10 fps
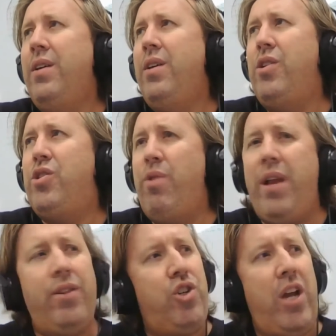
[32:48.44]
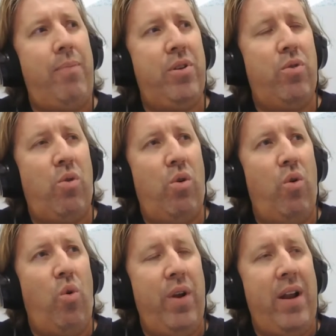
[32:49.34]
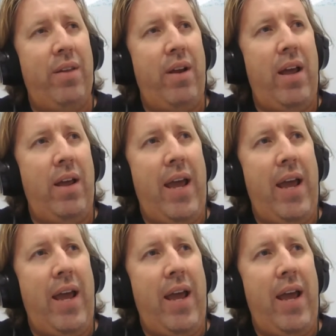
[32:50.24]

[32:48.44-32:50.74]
Is there another chapter or another